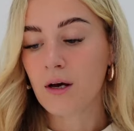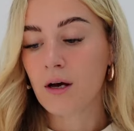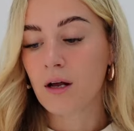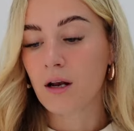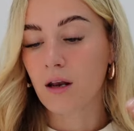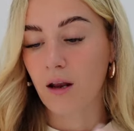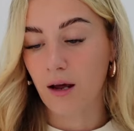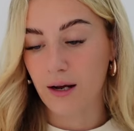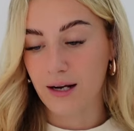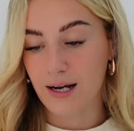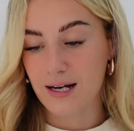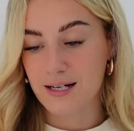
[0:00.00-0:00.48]

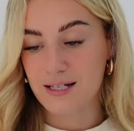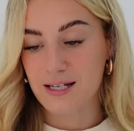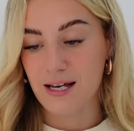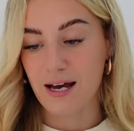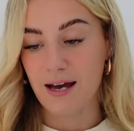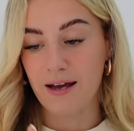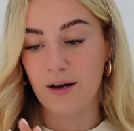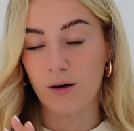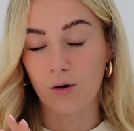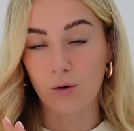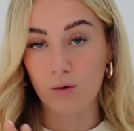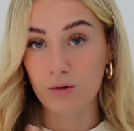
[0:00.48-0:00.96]
Like I
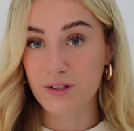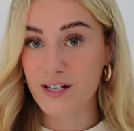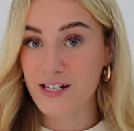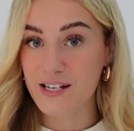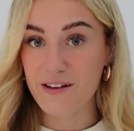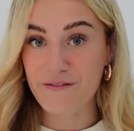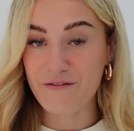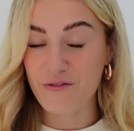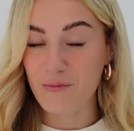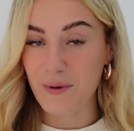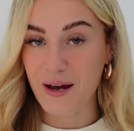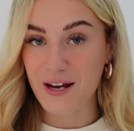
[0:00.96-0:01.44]
say, all this
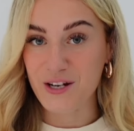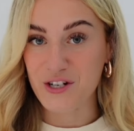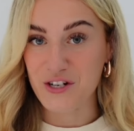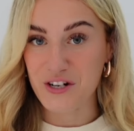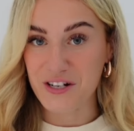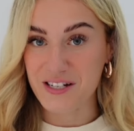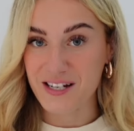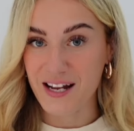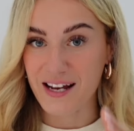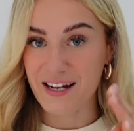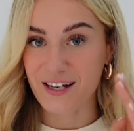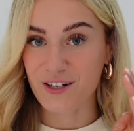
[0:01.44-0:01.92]
information
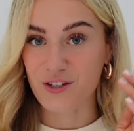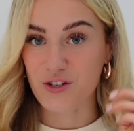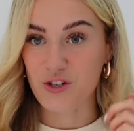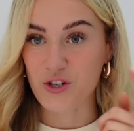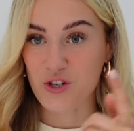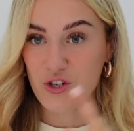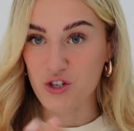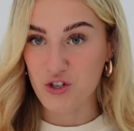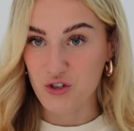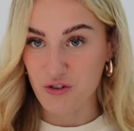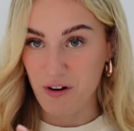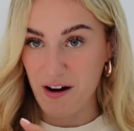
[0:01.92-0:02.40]
is taken
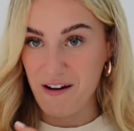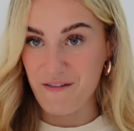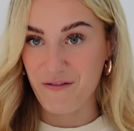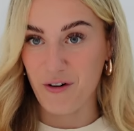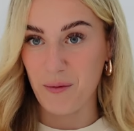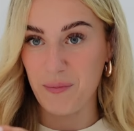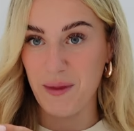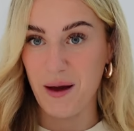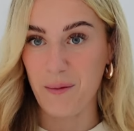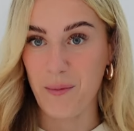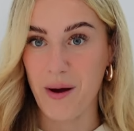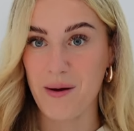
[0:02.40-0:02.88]
straight
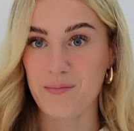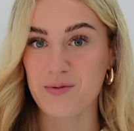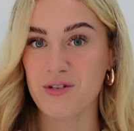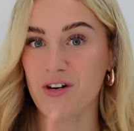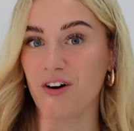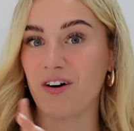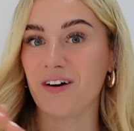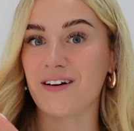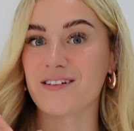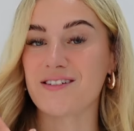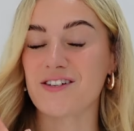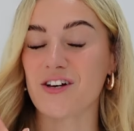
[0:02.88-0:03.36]
from their
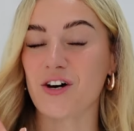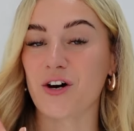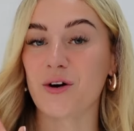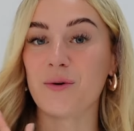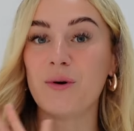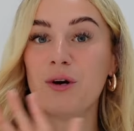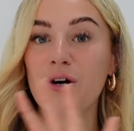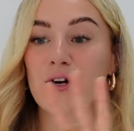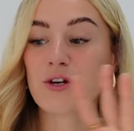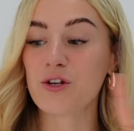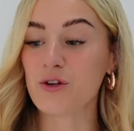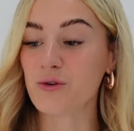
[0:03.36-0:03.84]
website, so
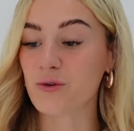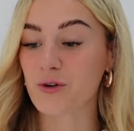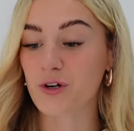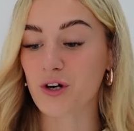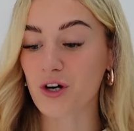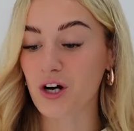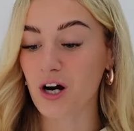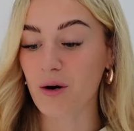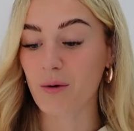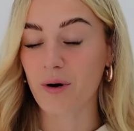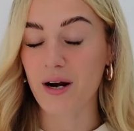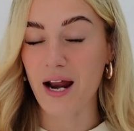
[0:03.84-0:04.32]
you
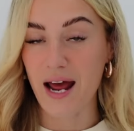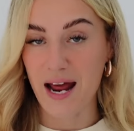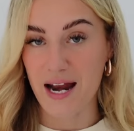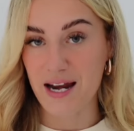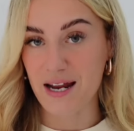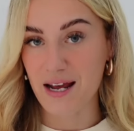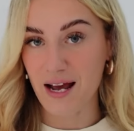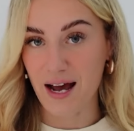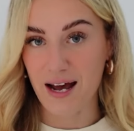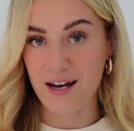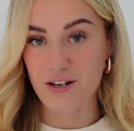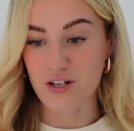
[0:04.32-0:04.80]
can go on
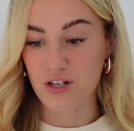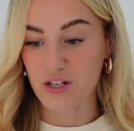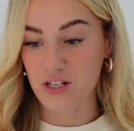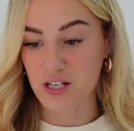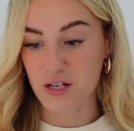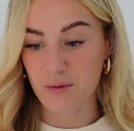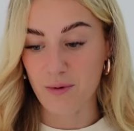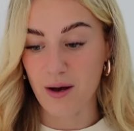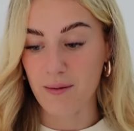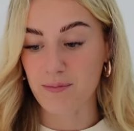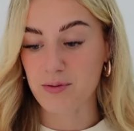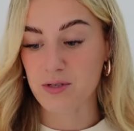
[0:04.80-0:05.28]
any
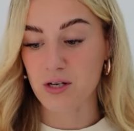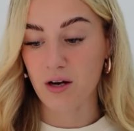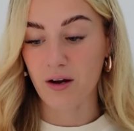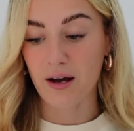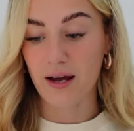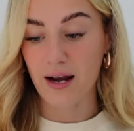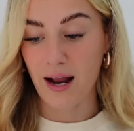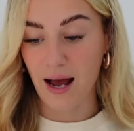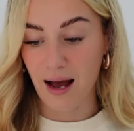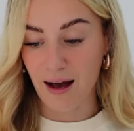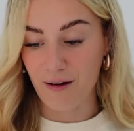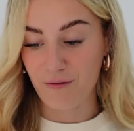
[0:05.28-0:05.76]
agency website
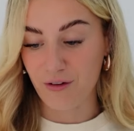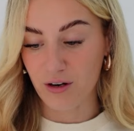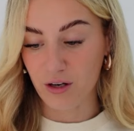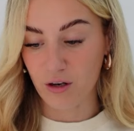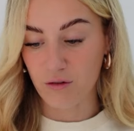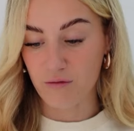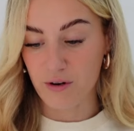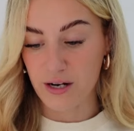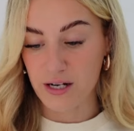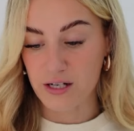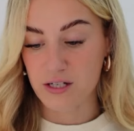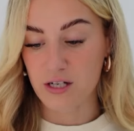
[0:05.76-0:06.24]
and have a
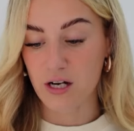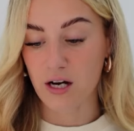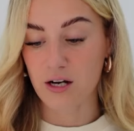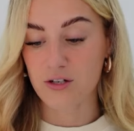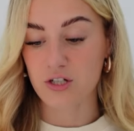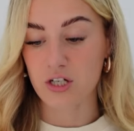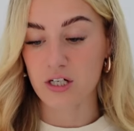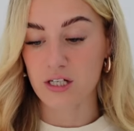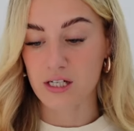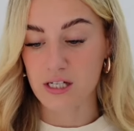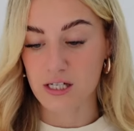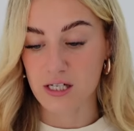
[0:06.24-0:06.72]
little
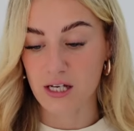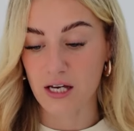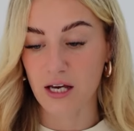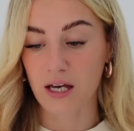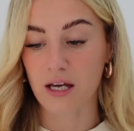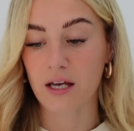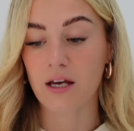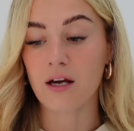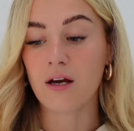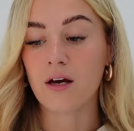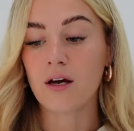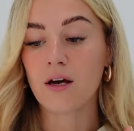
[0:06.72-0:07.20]
research and
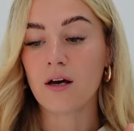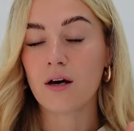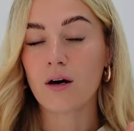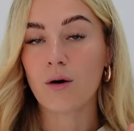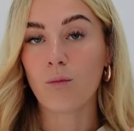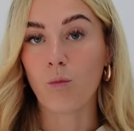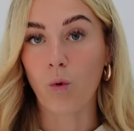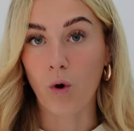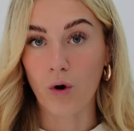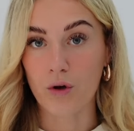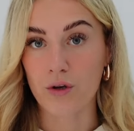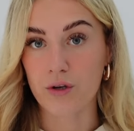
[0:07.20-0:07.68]
see
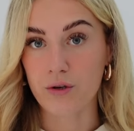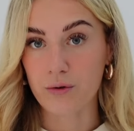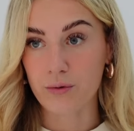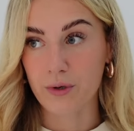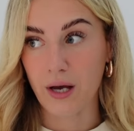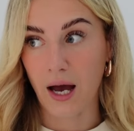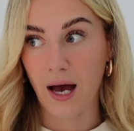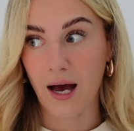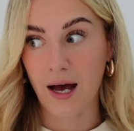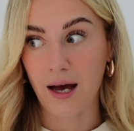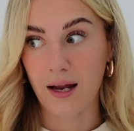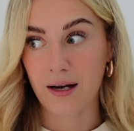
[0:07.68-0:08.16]
what you
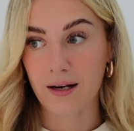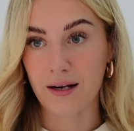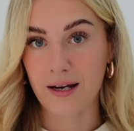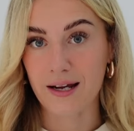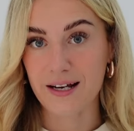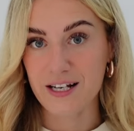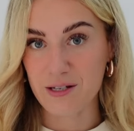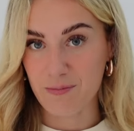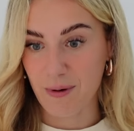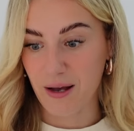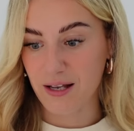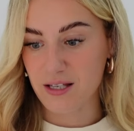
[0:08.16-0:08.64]
can
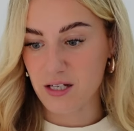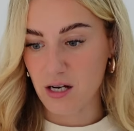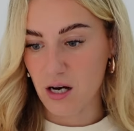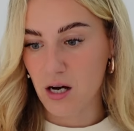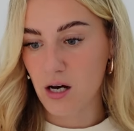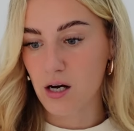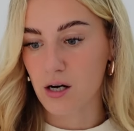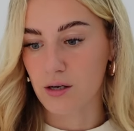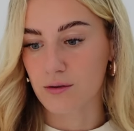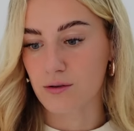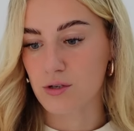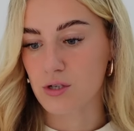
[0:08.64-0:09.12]
expect to
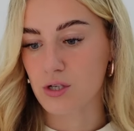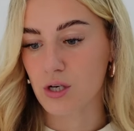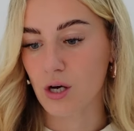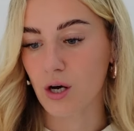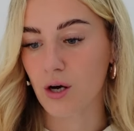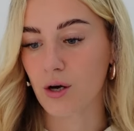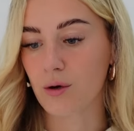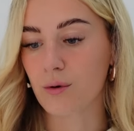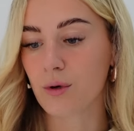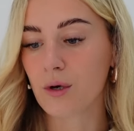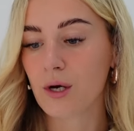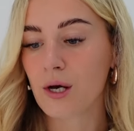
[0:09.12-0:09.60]
earn.
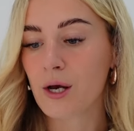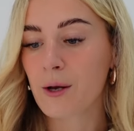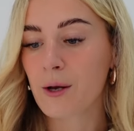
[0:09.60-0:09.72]
So